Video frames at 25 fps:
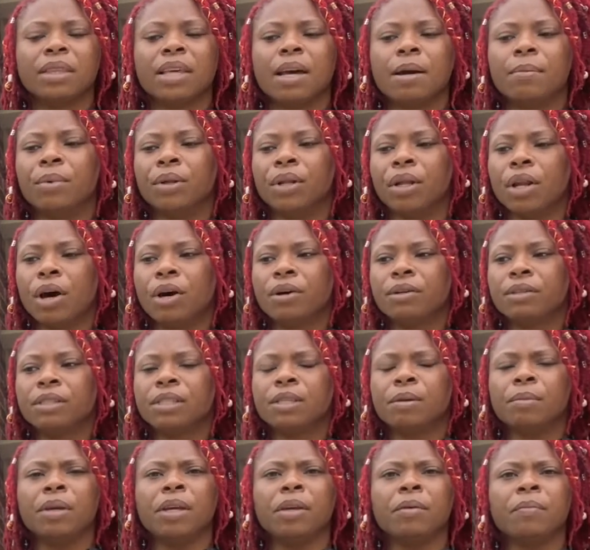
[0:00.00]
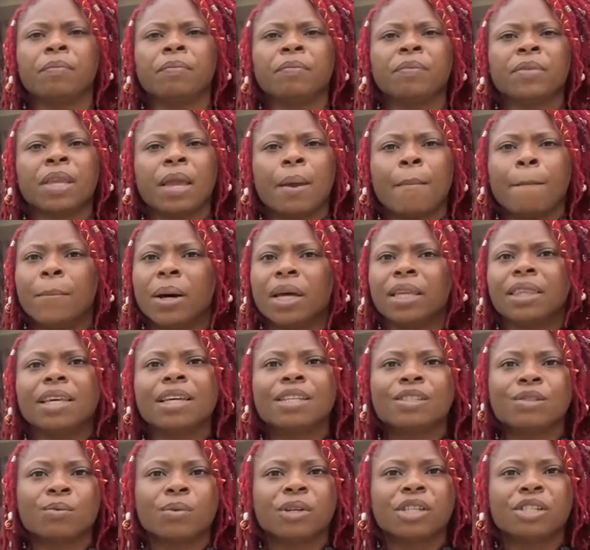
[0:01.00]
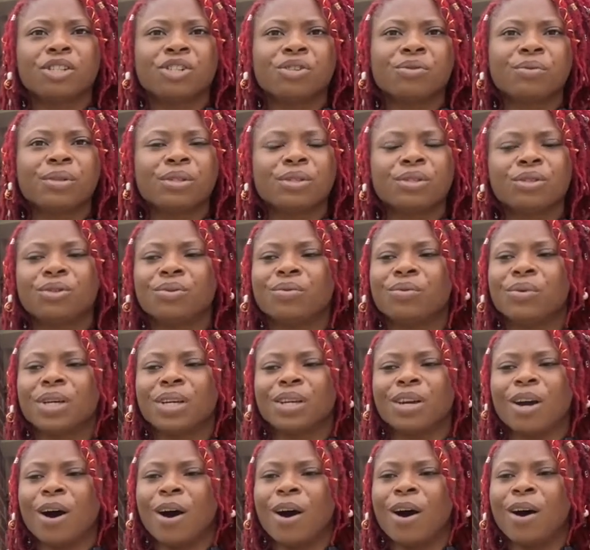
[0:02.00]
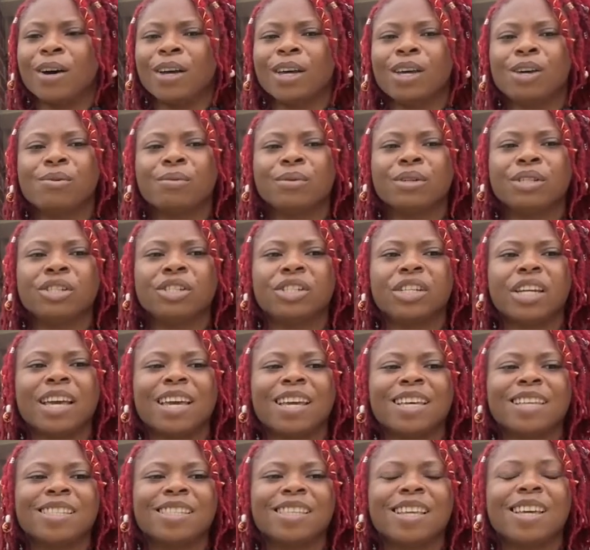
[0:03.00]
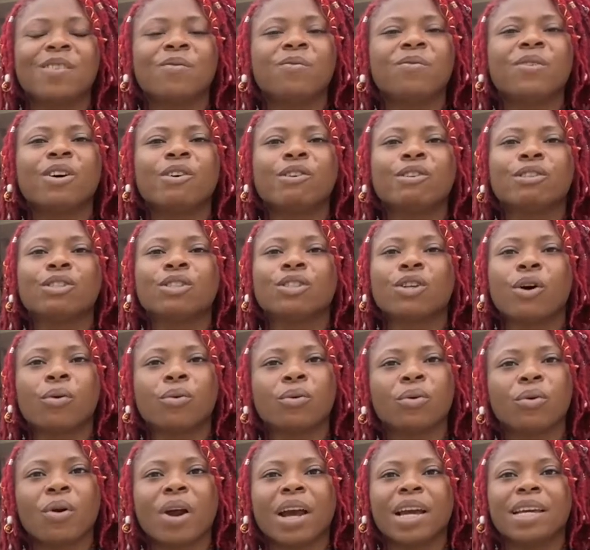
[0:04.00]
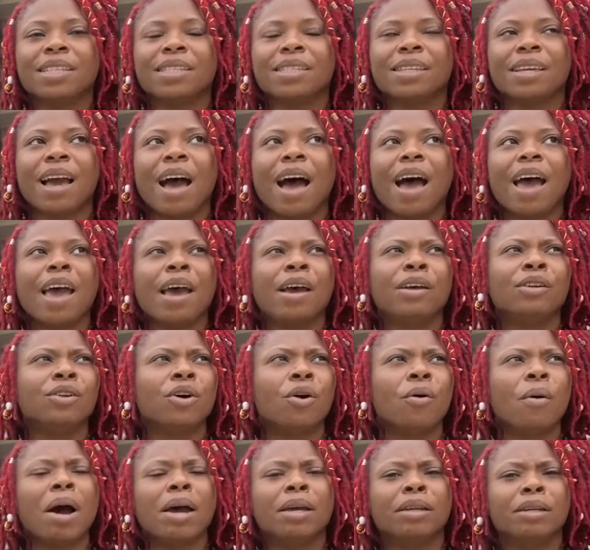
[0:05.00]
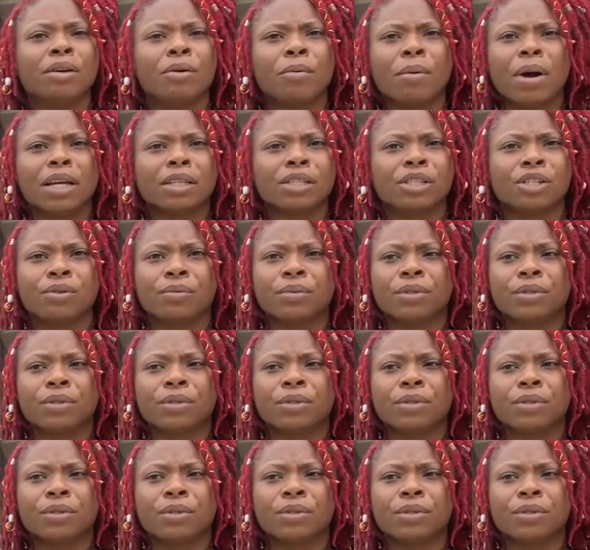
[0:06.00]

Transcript: chasing behind someone trying to prove that they did something wrong because